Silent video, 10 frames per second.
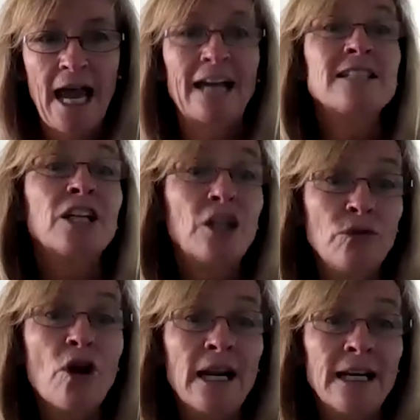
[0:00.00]
yeah.
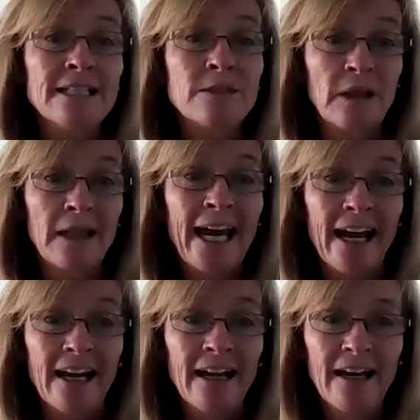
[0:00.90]
execute on his
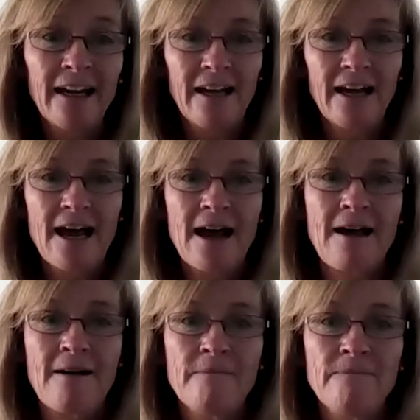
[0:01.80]
plan
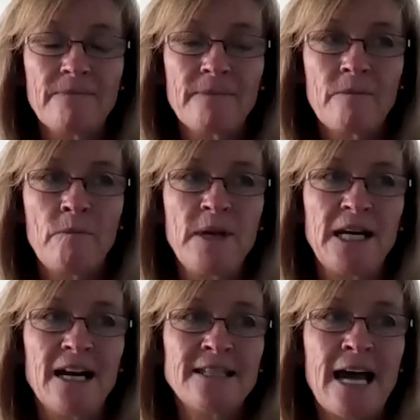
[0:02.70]
um,
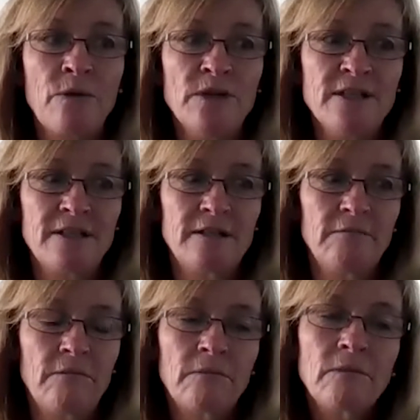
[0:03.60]
because i was
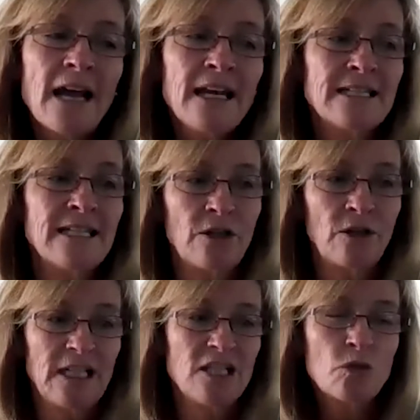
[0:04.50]
not
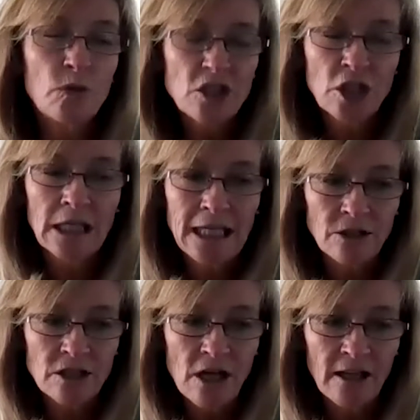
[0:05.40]
necessarily switching
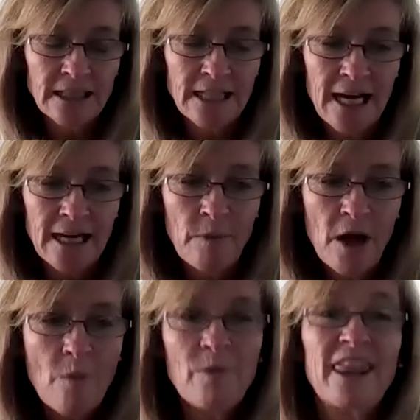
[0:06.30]
gears all the time
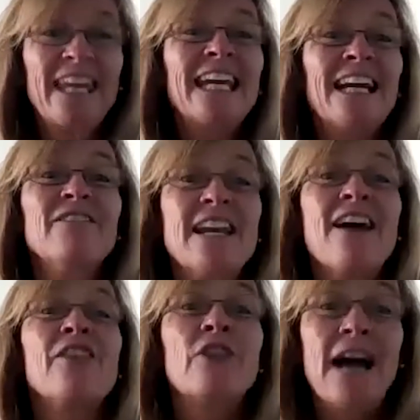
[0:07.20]
but thinking of
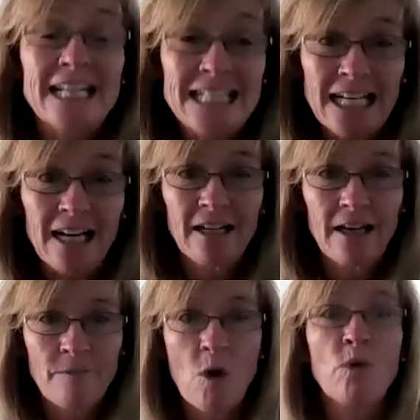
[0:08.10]
another idea
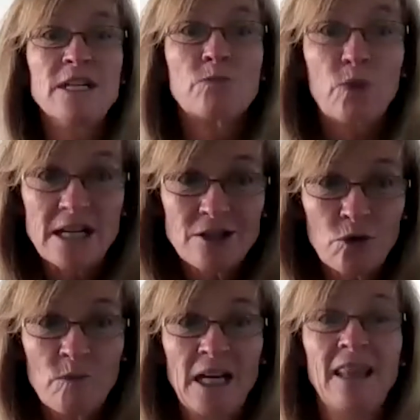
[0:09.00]
i'm always
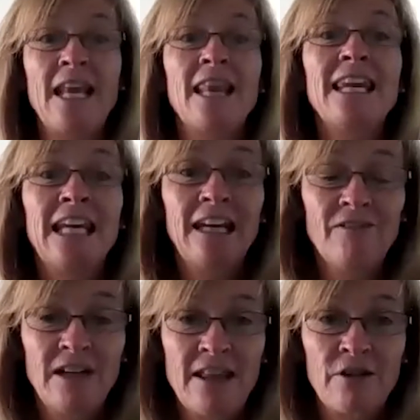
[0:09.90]
brainstorming and then thinking of
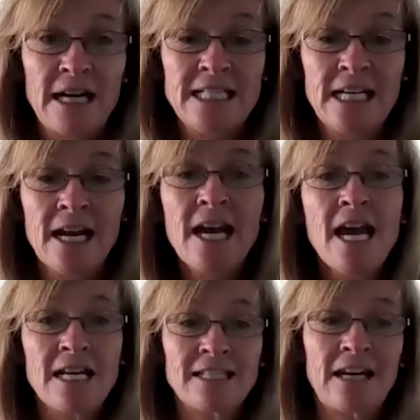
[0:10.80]
another idea
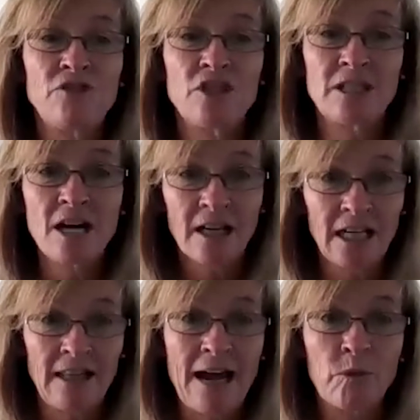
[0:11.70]
instead of just
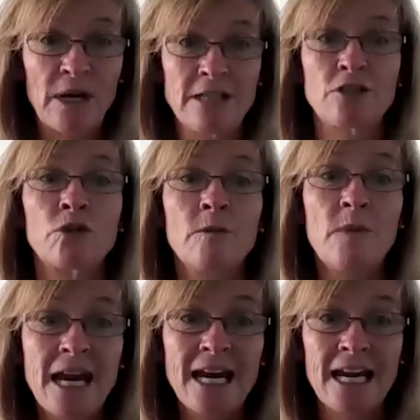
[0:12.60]
tucking that brainstorm
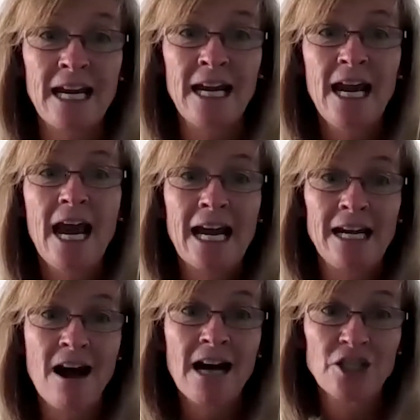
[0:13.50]
in and
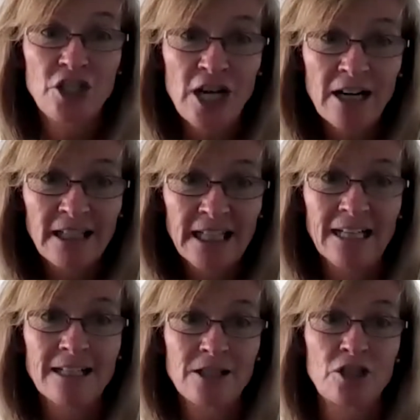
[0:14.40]
not sharing
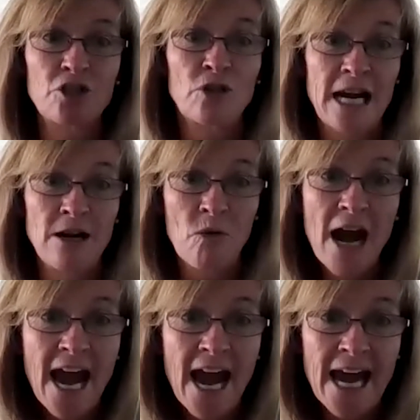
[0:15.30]
it straight
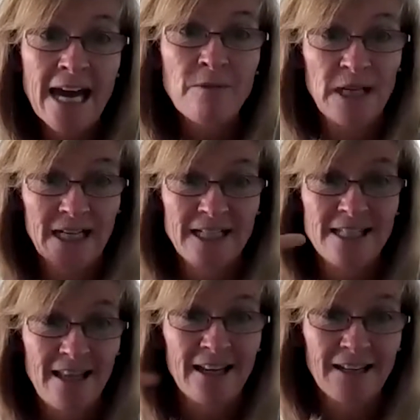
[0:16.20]
away because
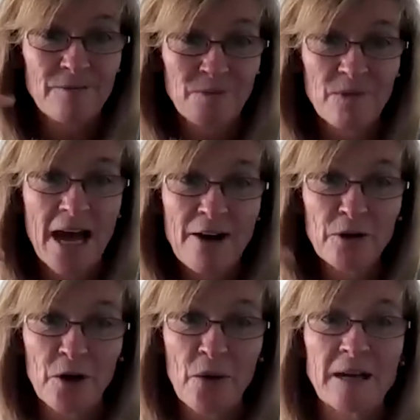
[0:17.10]
of the
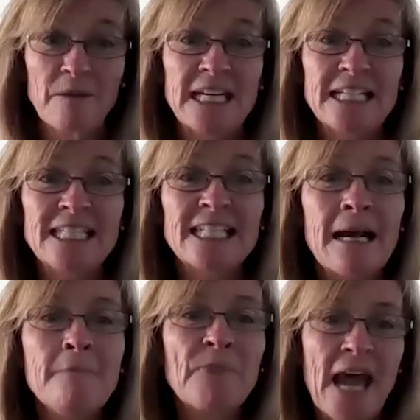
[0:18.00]
outgoing piece
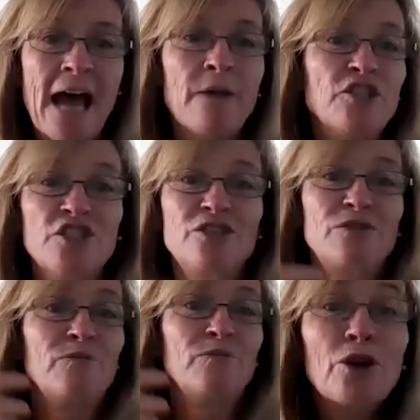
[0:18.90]
i would just
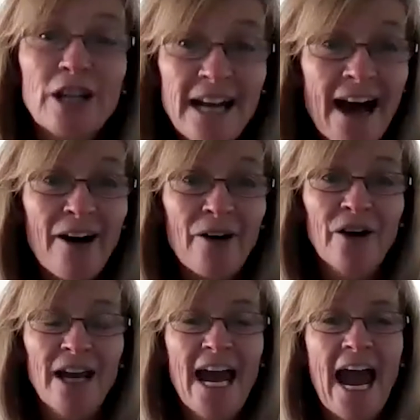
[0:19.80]
blurt it
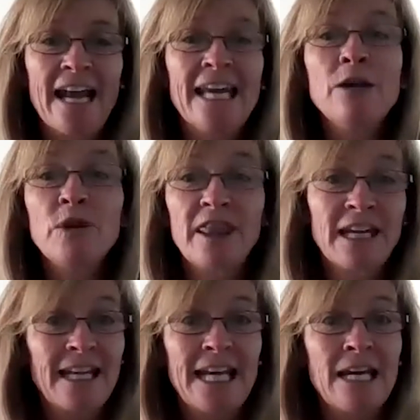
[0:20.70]
out and he would
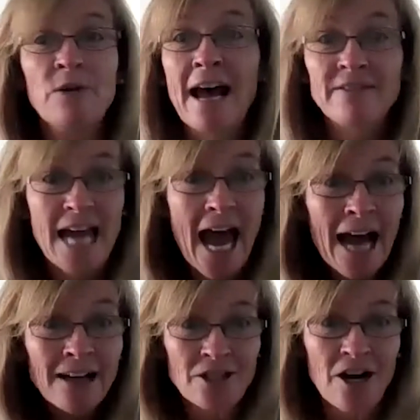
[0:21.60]
think that he would have to
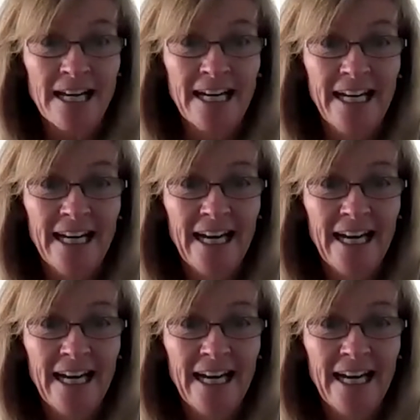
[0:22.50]
act on it